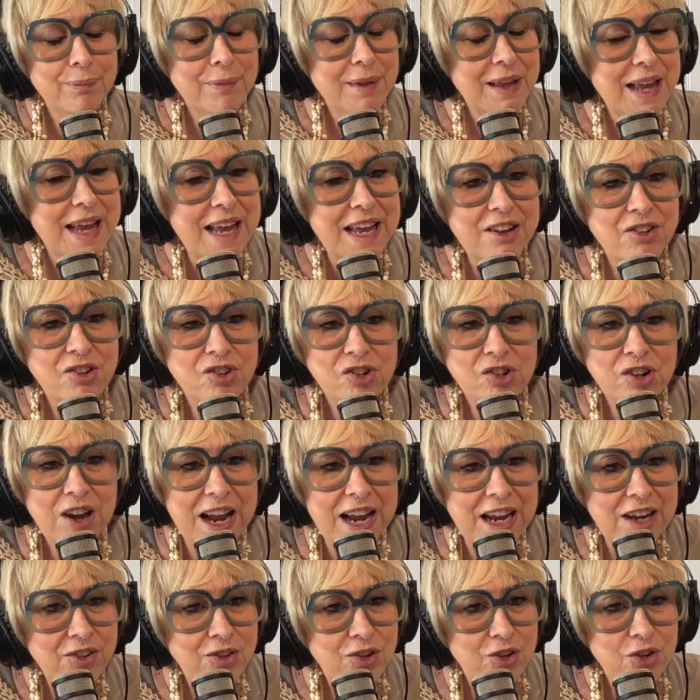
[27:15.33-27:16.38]
It
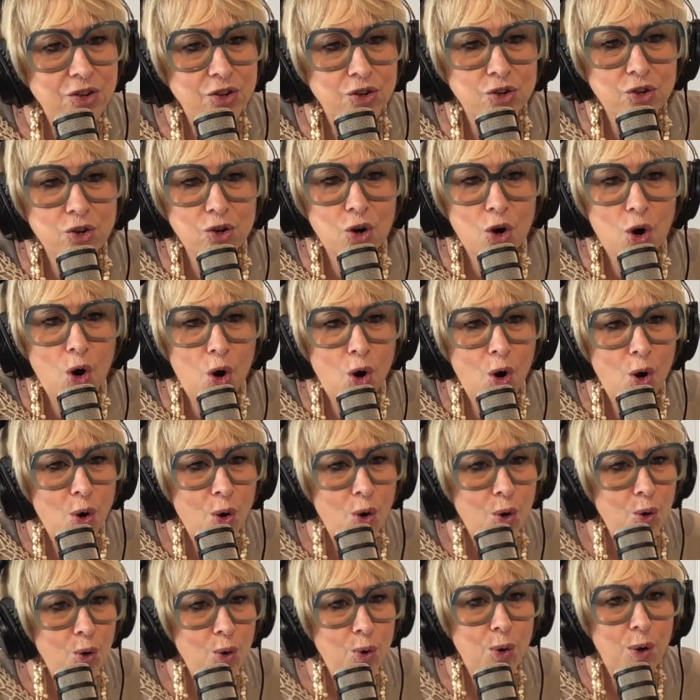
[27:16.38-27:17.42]
changes your
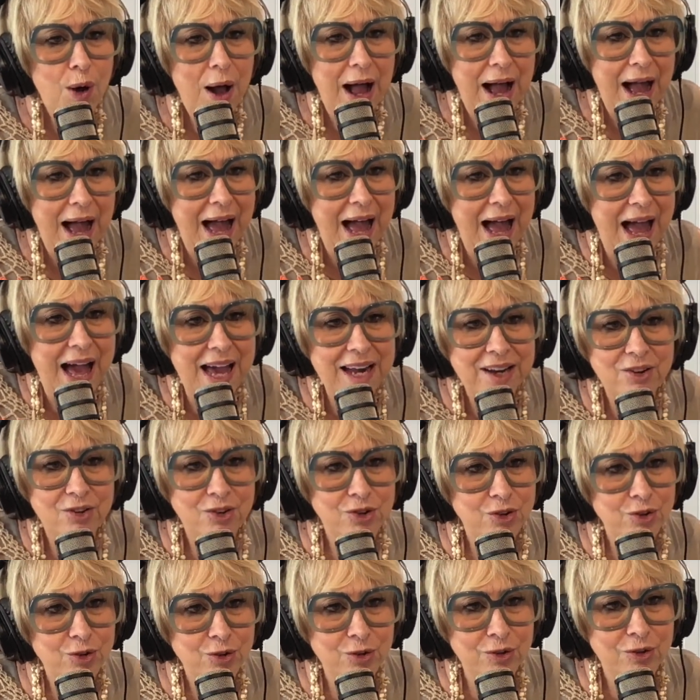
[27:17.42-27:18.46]
whole
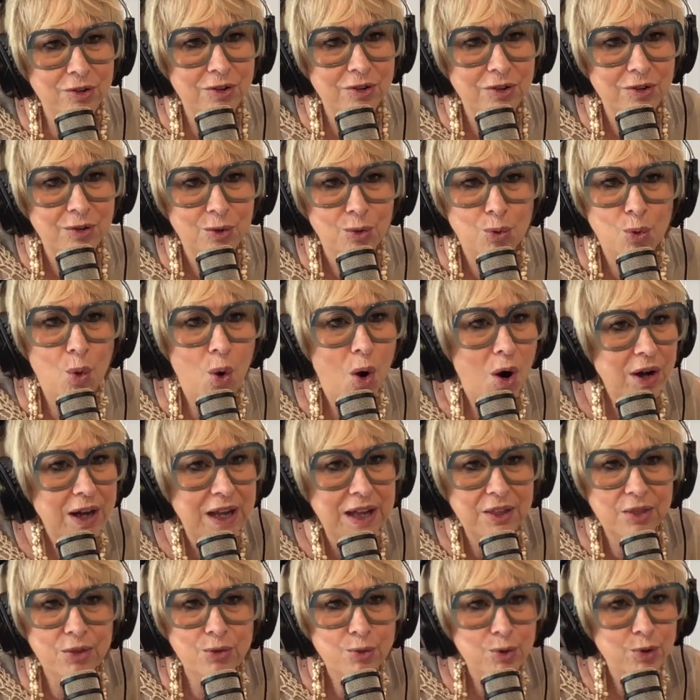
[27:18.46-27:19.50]
attitude
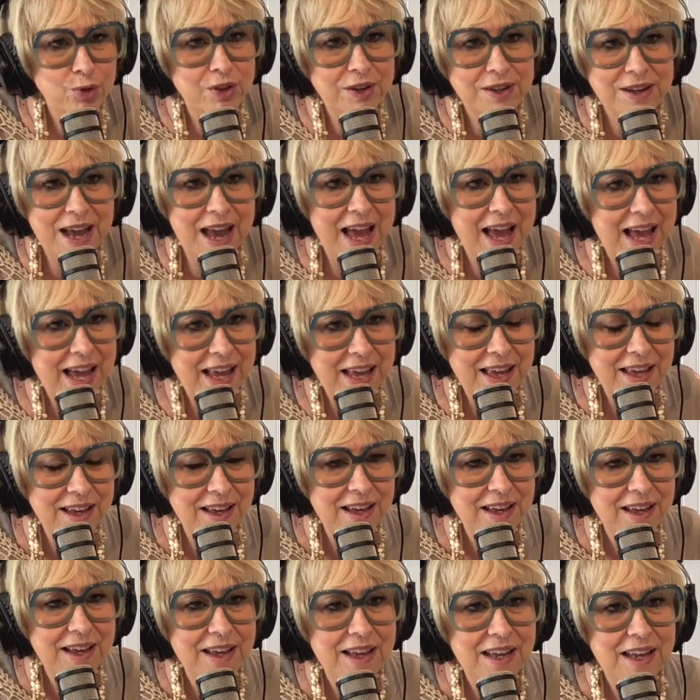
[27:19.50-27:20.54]
walking through the day
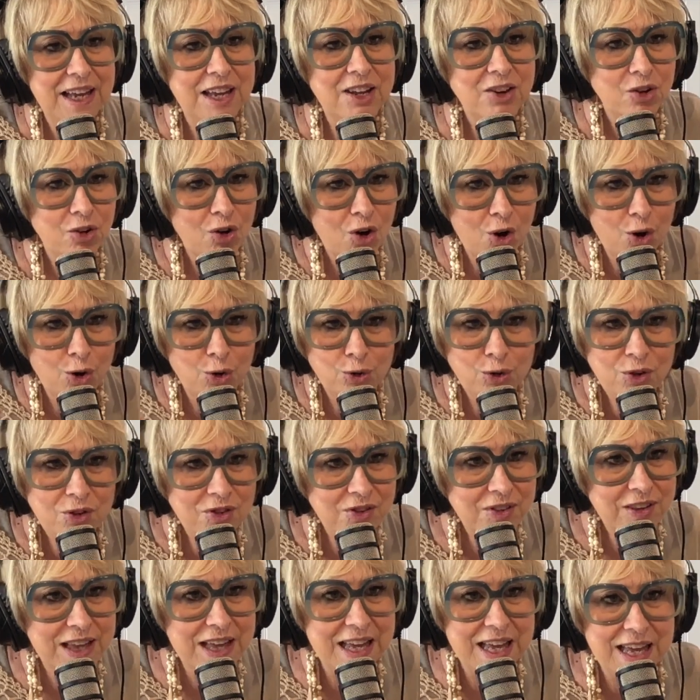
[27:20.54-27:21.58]
in your own
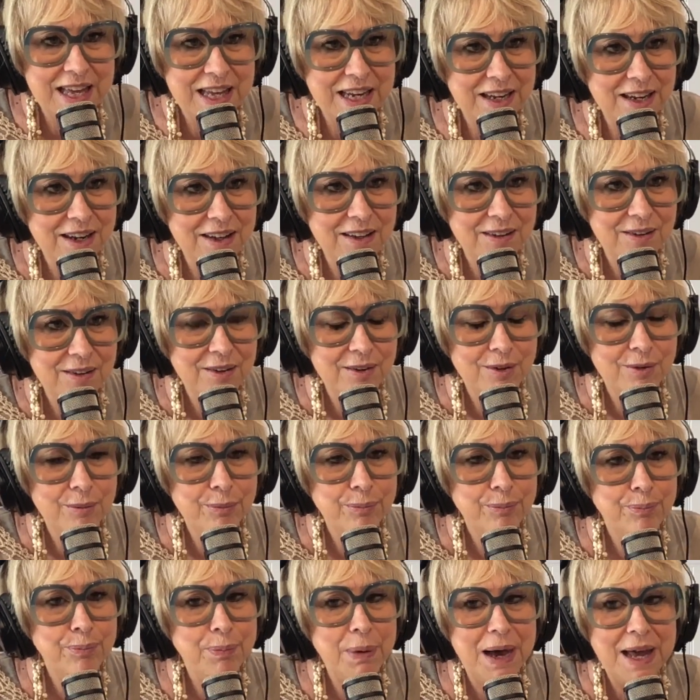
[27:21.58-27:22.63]
skin,
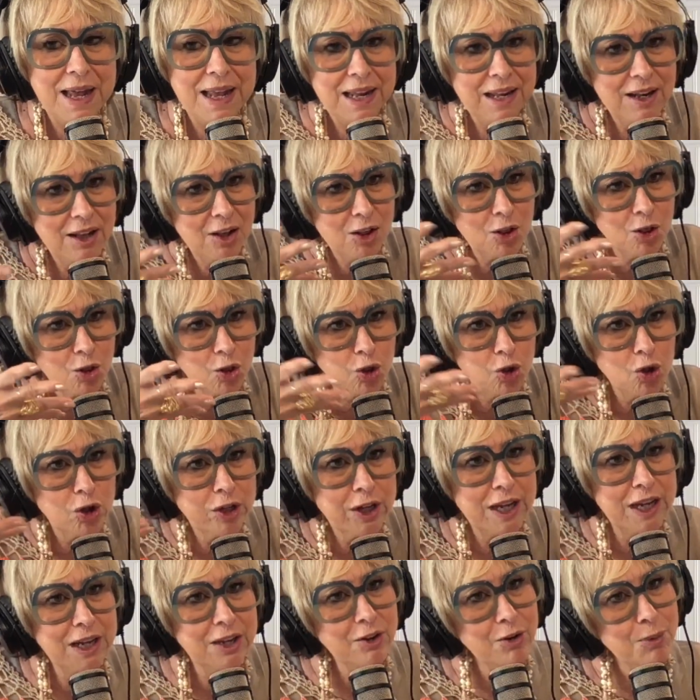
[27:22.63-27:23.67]
but
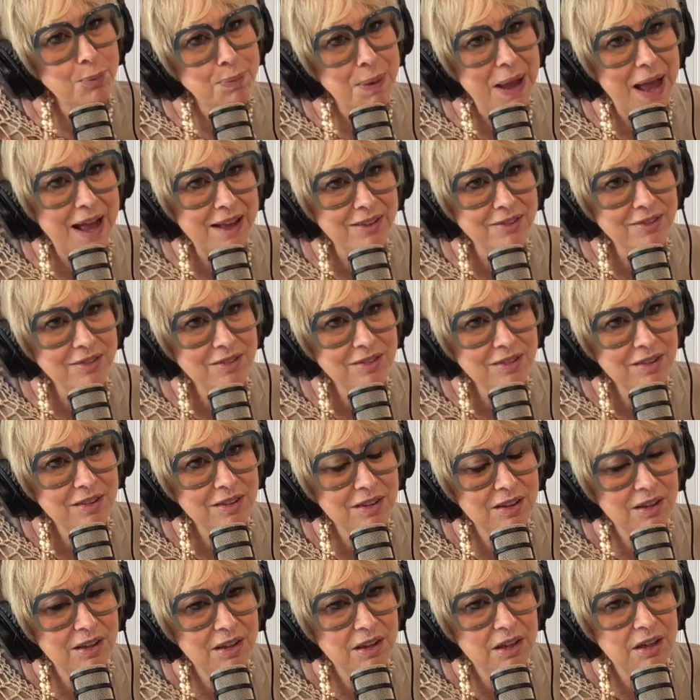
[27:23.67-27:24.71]
looking your best,
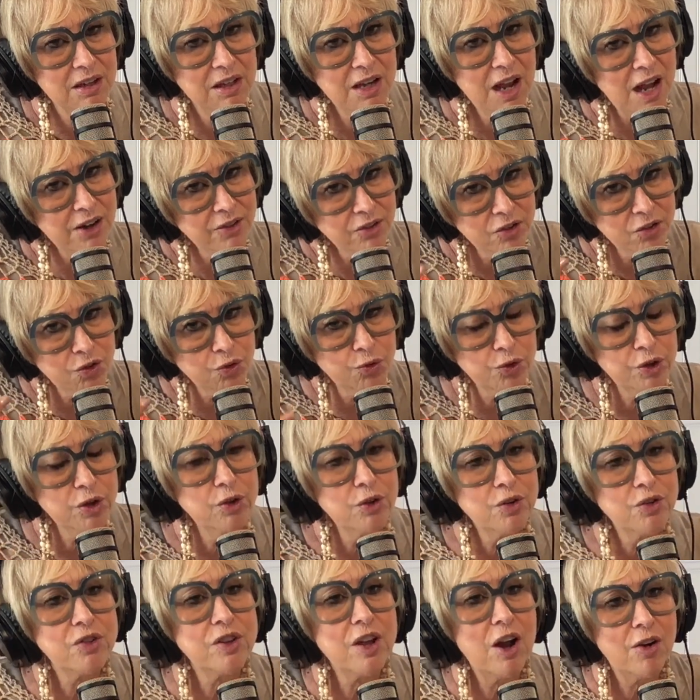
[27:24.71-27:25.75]
not just for
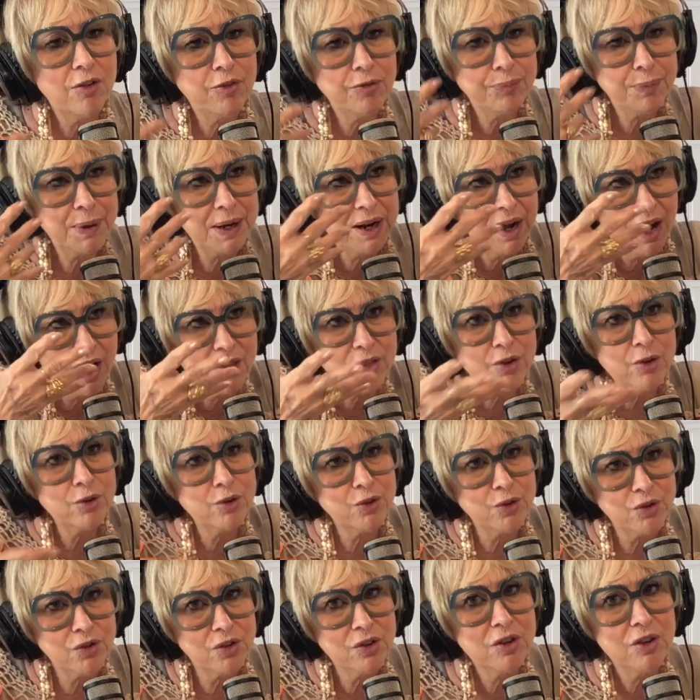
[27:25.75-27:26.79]
yourself, but
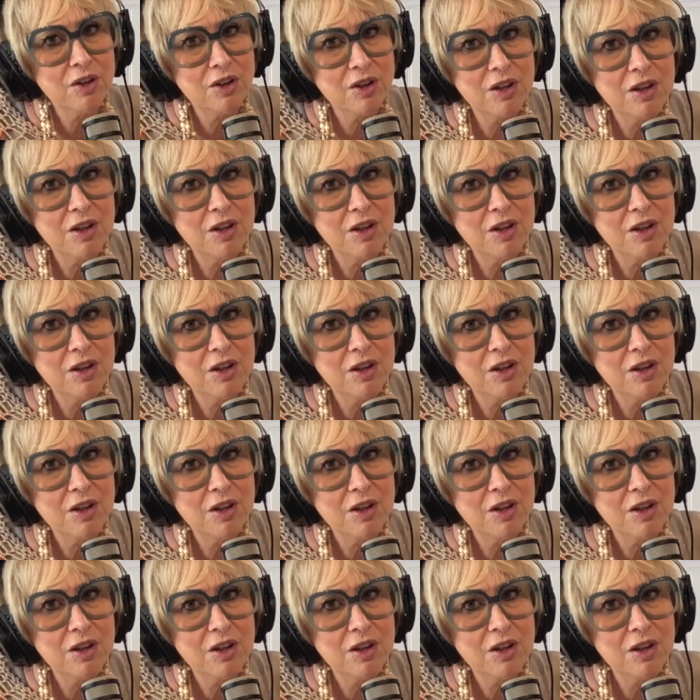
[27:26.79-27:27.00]
others.